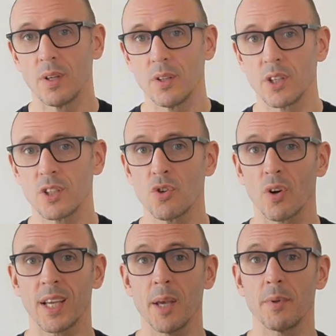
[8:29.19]
you can try
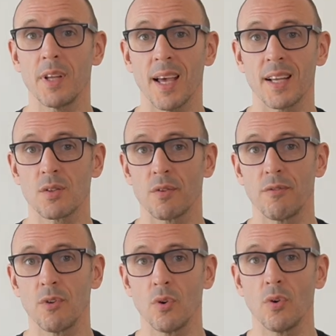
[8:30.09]
keeping your hands on the
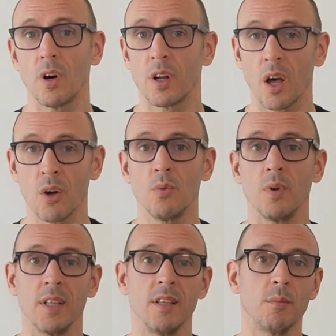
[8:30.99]
floor and
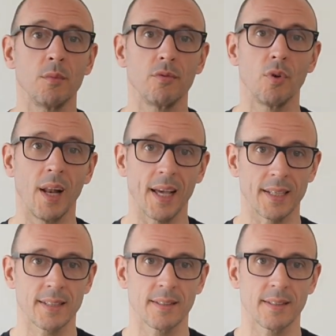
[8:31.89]
only move your legs.